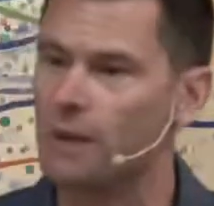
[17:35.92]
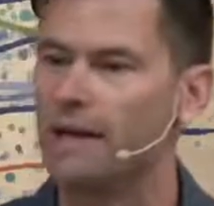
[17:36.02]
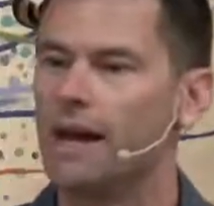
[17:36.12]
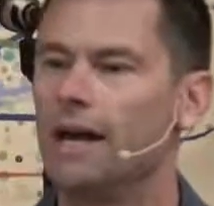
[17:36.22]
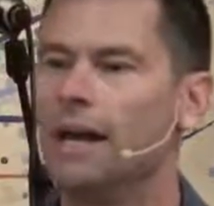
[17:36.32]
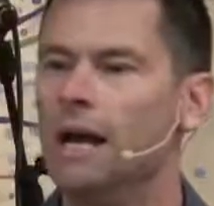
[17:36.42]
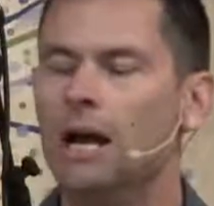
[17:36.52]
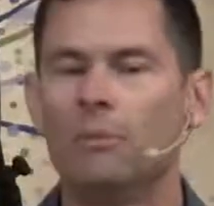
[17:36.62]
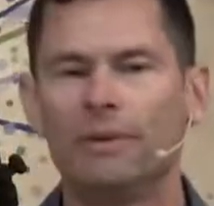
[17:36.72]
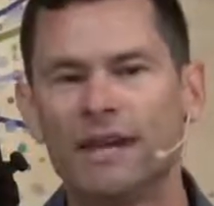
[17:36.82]
by that.
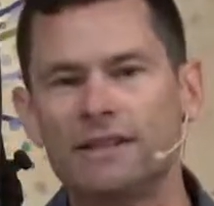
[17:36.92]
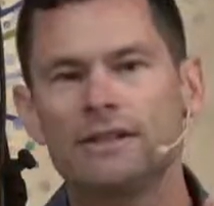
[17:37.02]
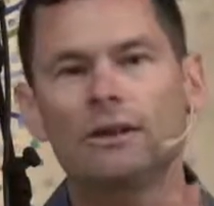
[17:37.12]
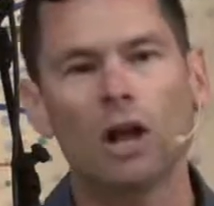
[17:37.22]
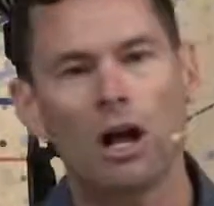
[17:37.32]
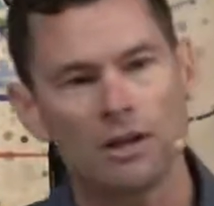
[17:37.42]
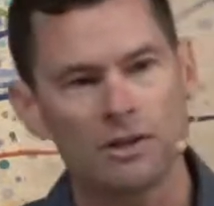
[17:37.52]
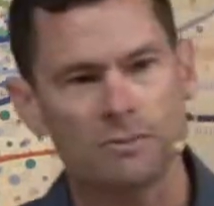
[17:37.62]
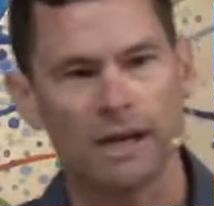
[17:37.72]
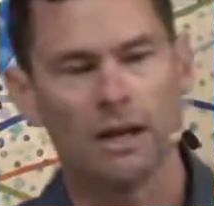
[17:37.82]
But that still
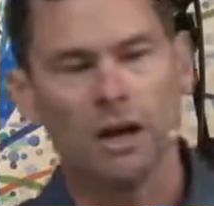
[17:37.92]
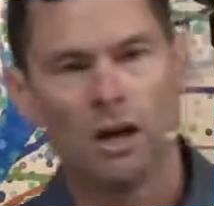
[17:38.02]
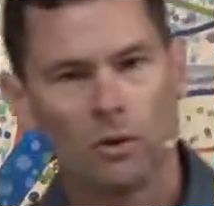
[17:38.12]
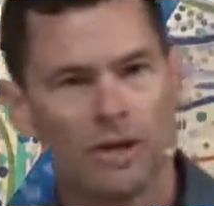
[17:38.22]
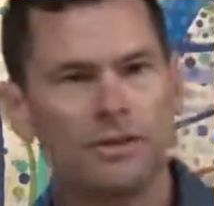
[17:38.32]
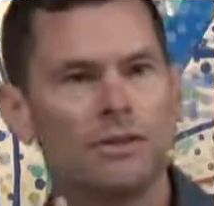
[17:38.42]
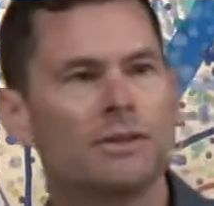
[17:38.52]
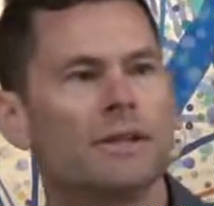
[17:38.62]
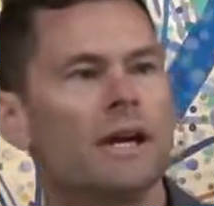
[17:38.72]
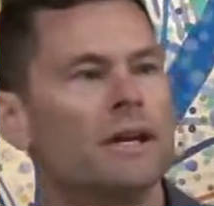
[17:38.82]
haunts me. Western
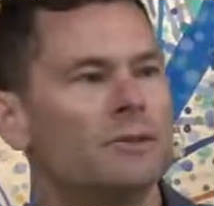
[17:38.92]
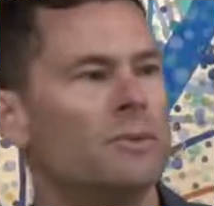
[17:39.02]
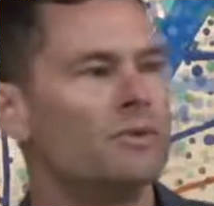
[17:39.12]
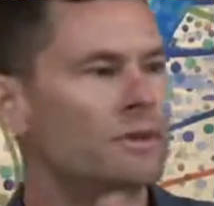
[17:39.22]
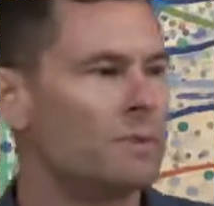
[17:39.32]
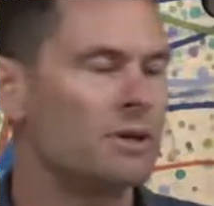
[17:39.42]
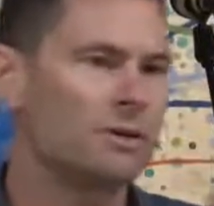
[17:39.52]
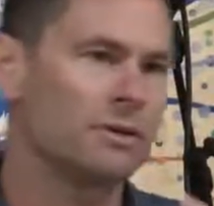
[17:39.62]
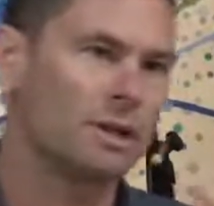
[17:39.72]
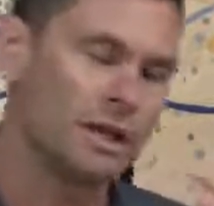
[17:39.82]
society is moving
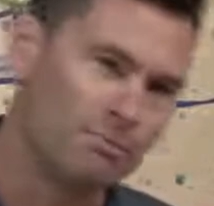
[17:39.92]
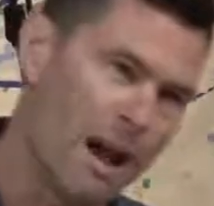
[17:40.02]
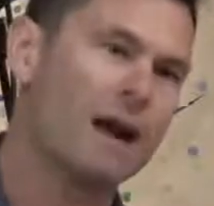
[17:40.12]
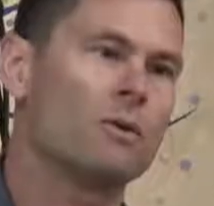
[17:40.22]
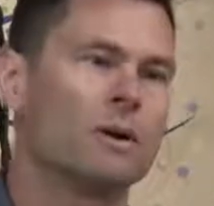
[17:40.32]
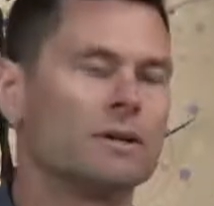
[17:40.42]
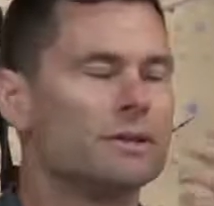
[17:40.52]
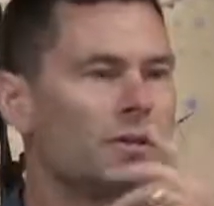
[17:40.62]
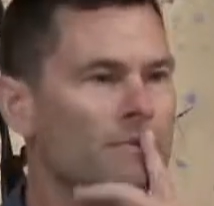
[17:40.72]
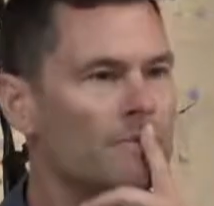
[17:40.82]
spiritually
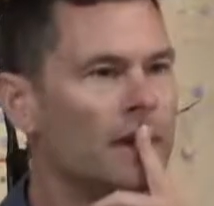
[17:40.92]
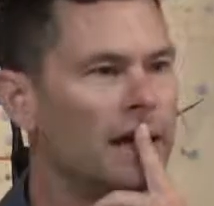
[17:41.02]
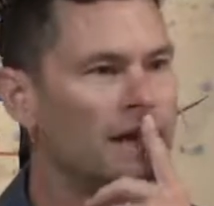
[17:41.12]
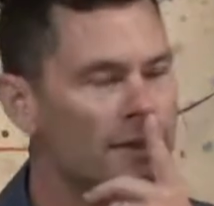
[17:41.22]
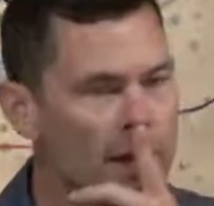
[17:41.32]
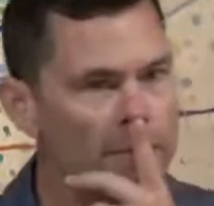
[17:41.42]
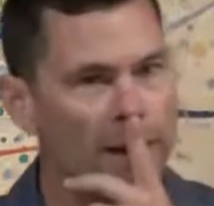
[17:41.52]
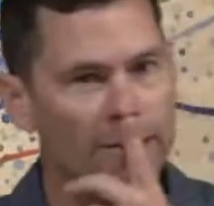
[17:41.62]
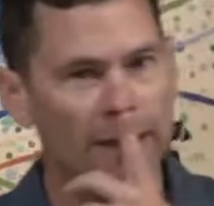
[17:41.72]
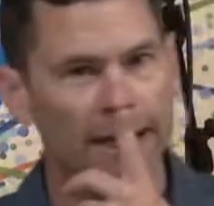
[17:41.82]
backwards. And I thought
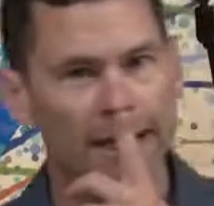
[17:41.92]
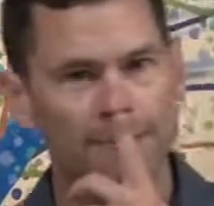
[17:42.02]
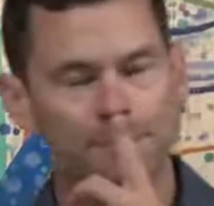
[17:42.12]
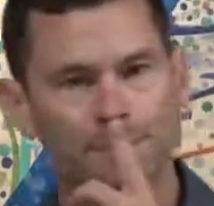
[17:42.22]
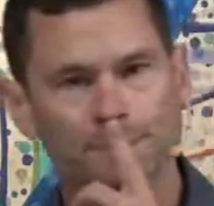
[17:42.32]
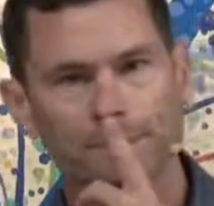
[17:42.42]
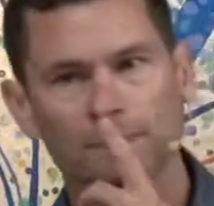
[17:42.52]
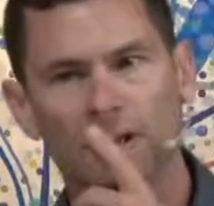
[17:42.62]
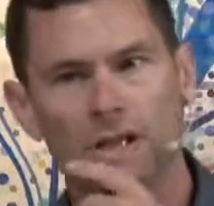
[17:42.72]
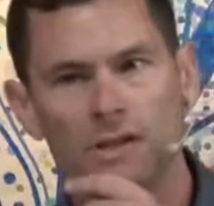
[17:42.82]
about that
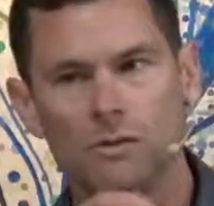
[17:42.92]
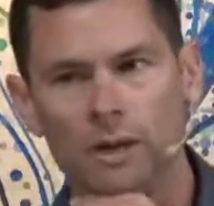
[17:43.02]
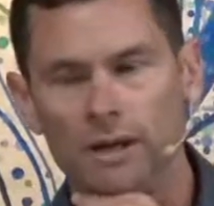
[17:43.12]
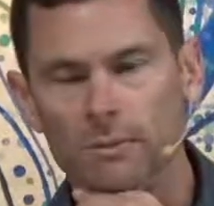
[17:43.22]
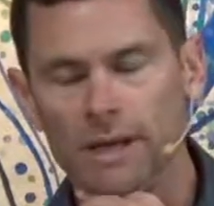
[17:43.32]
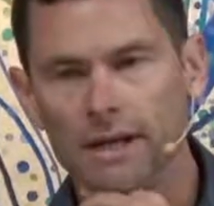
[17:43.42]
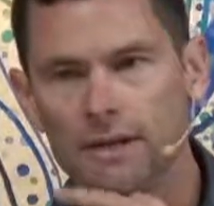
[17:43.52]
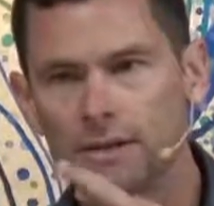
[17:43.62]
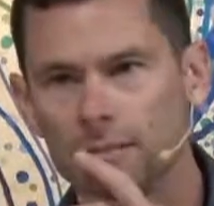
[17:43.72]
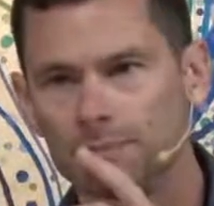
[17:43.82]
this week
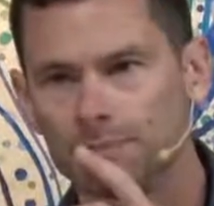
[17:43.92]
because